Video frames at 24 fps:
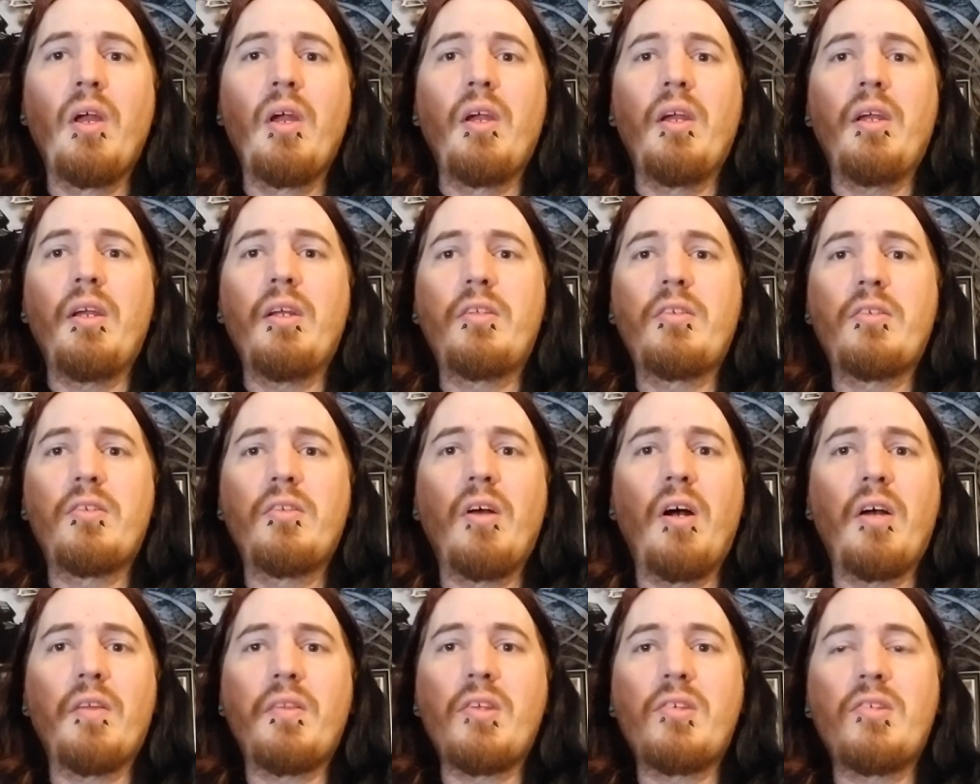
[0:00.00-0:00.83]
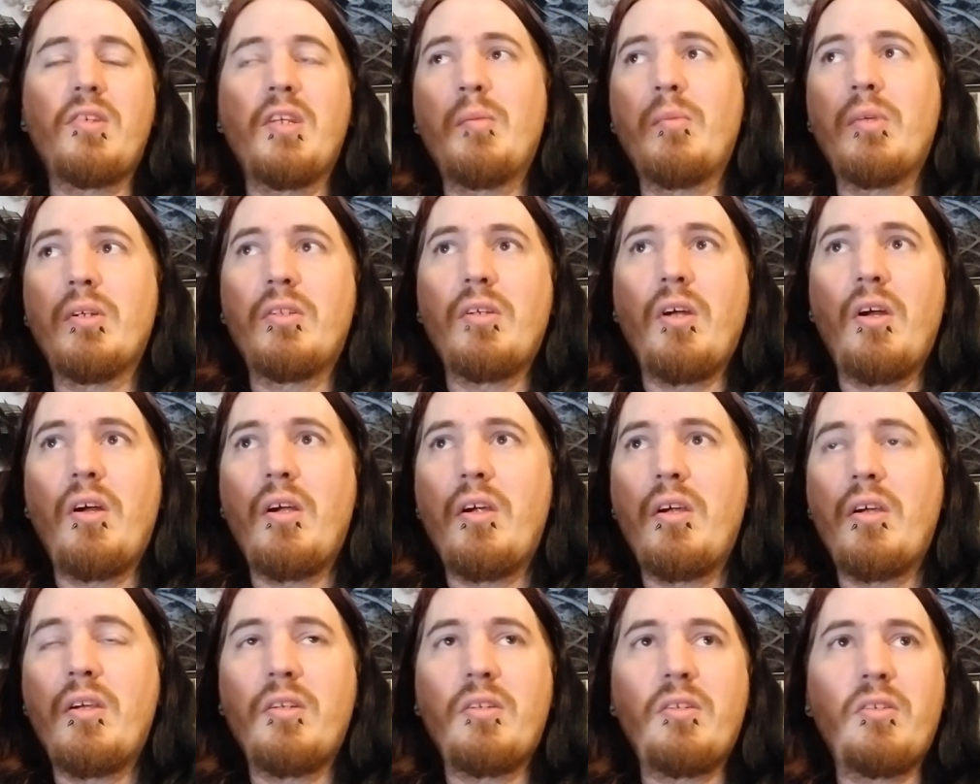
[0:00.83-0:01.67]
it's not the same
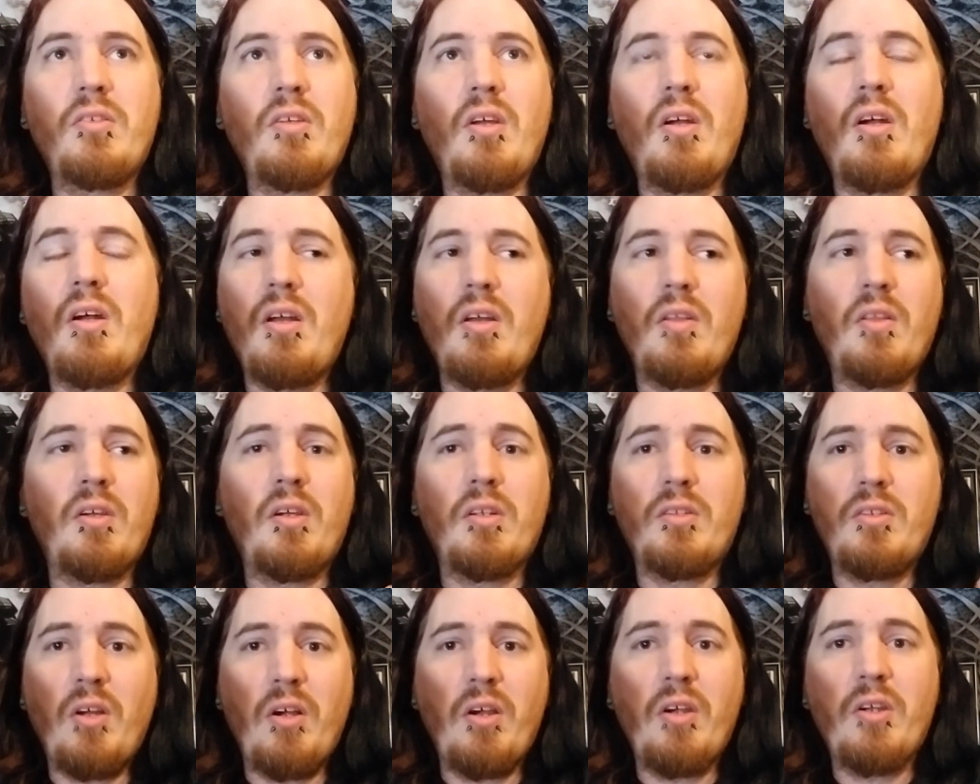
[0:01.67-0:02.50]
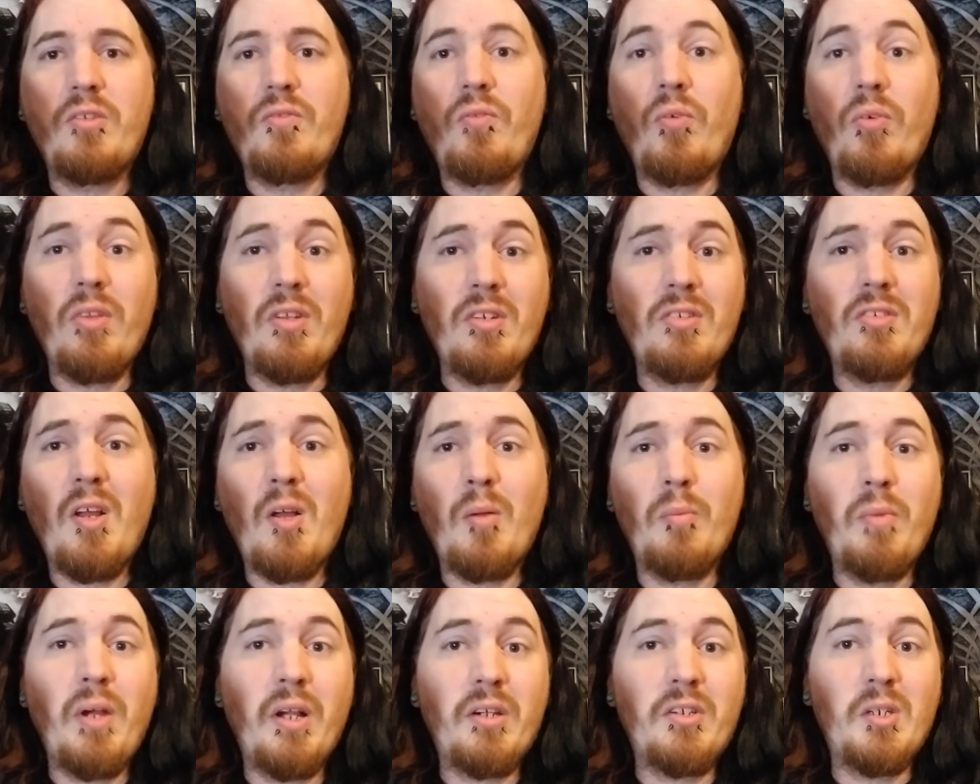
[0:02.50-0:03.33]
guitarist. The guitarist for this
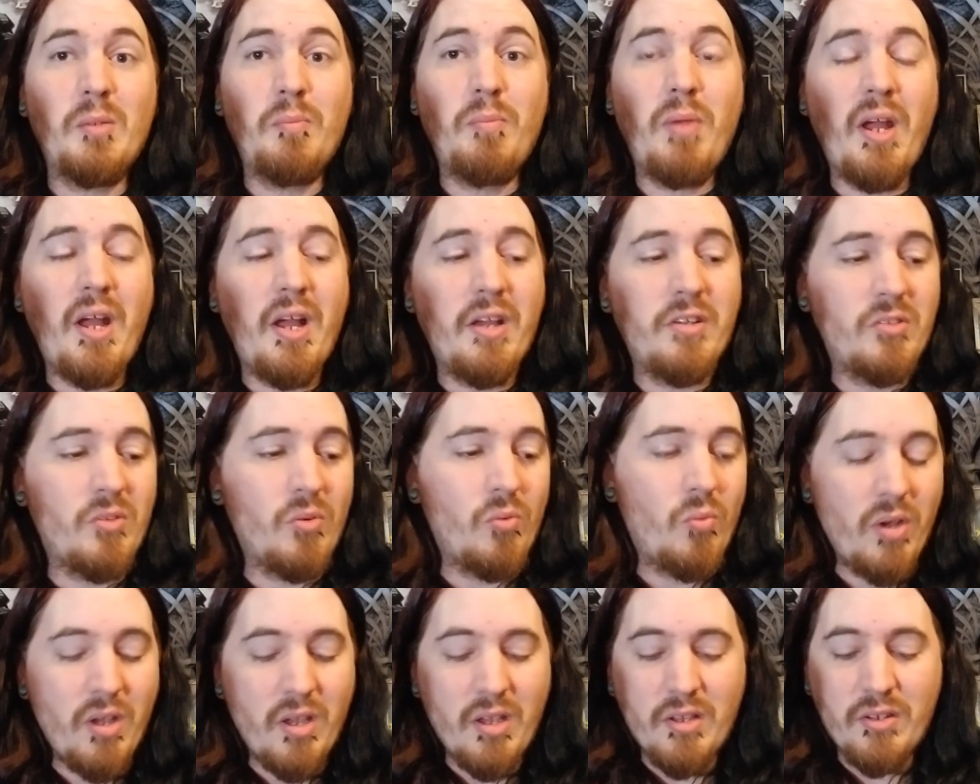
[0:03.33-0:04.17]
album actually passed away,